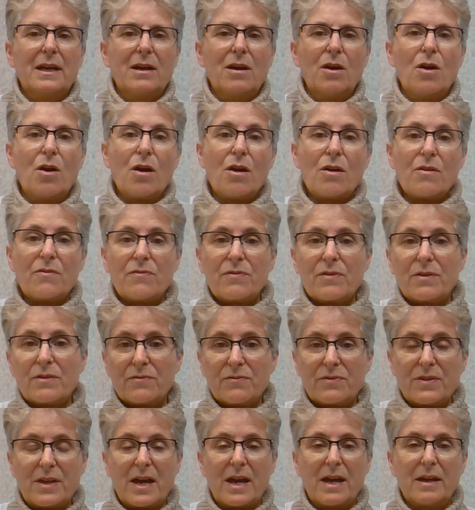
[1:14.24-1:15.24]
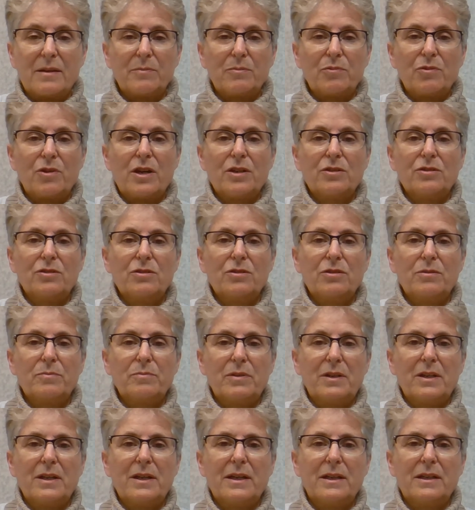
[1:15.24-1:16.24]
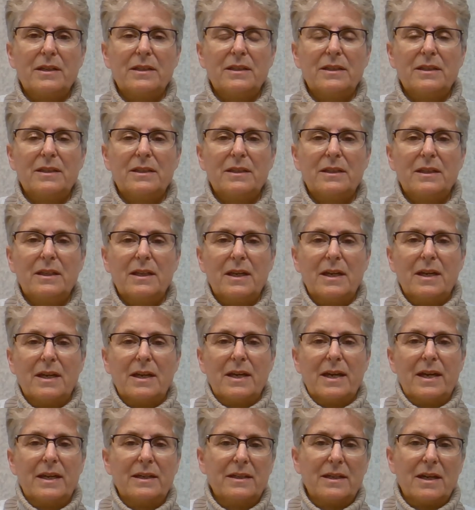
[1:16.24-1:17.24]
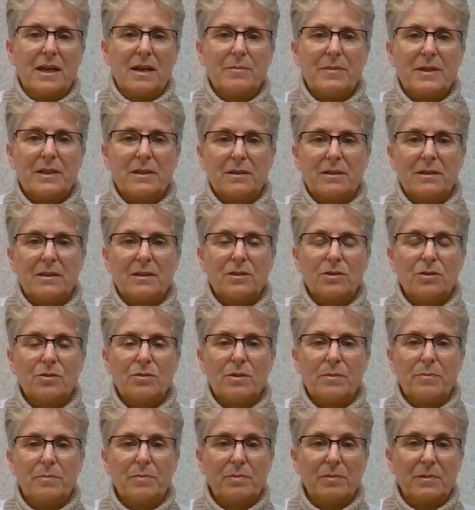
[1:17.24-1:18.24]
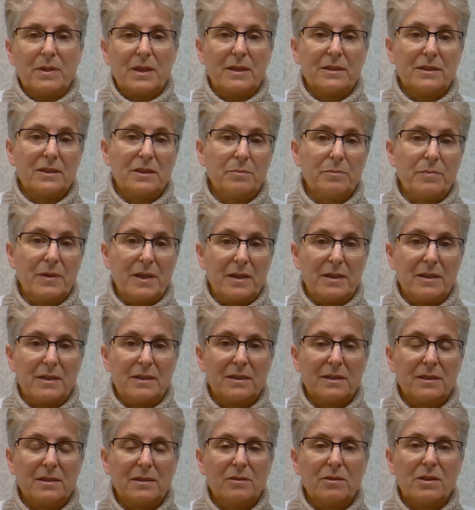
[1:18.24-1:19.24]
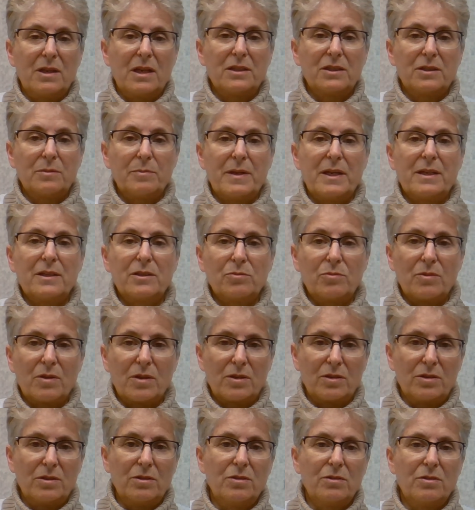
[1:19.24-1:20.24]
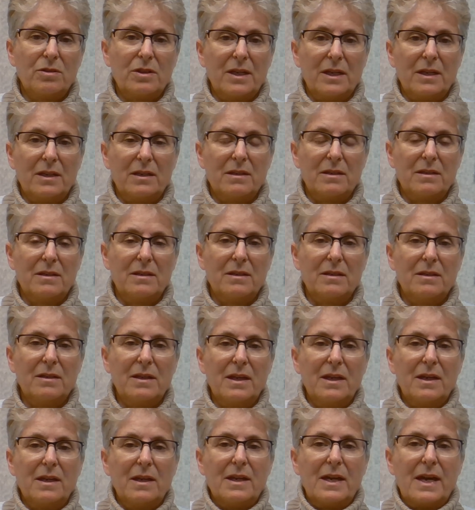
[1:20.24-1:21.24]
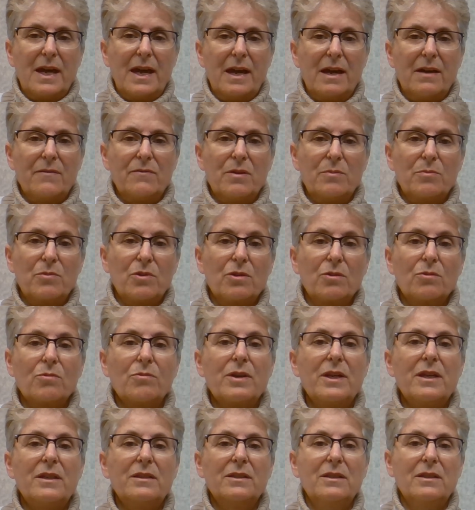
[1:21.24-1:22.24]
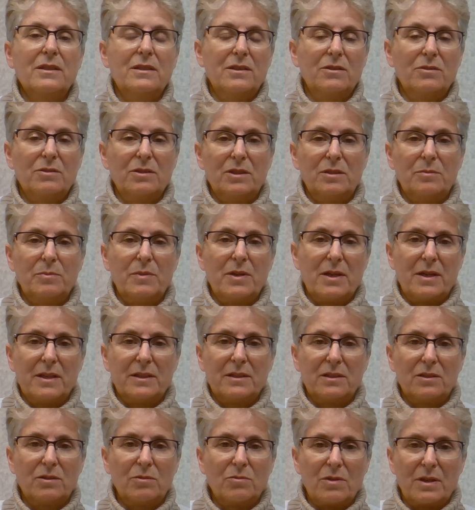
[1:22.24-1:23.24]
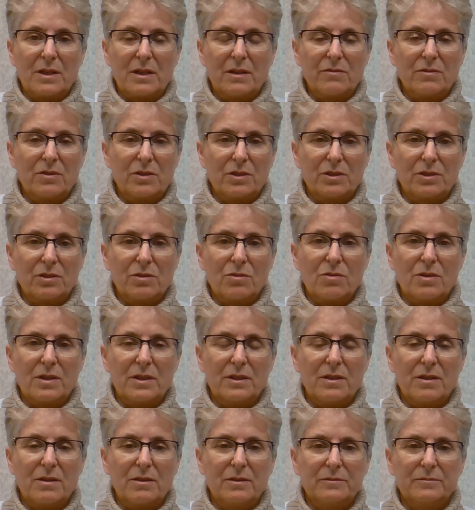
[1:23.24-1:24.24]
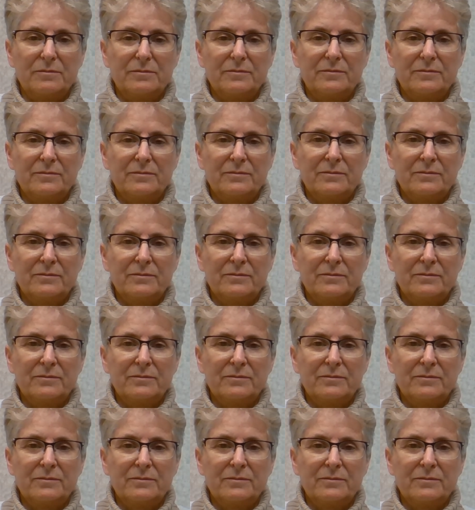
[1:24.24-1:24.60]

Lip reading: off of that pressured place and come into a space where you can have a more reasoned response to whatever is going on.